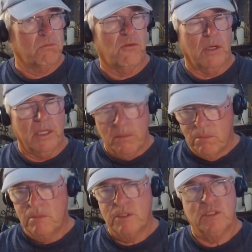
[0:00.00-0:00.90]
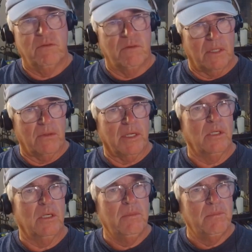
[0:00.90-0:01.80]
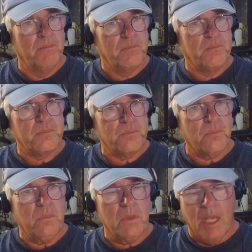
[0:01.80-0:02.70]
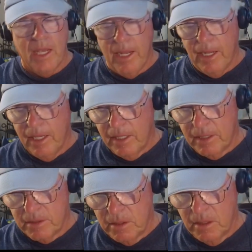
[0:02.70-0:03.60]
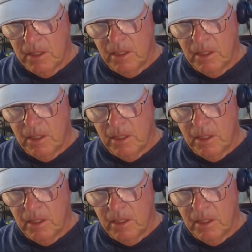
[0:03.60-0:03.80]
for him is very good. And,